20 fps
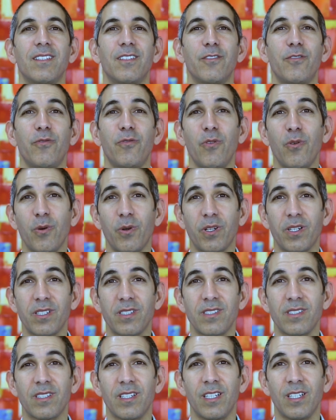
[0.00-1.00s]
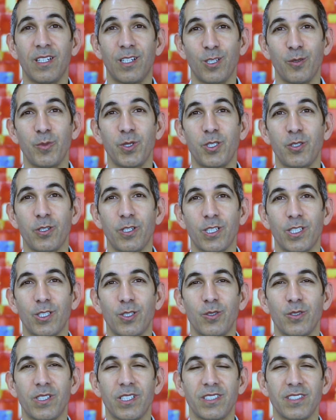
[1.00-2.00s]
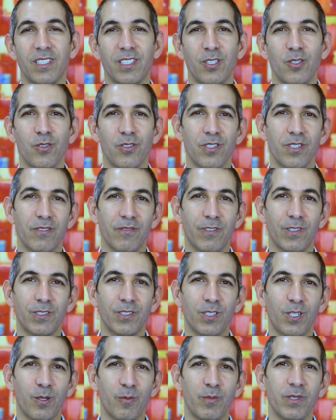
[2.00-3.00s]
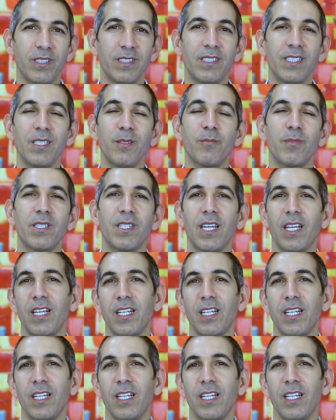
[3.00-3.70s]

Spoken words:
force an arbitrary code execution vulnerability, but they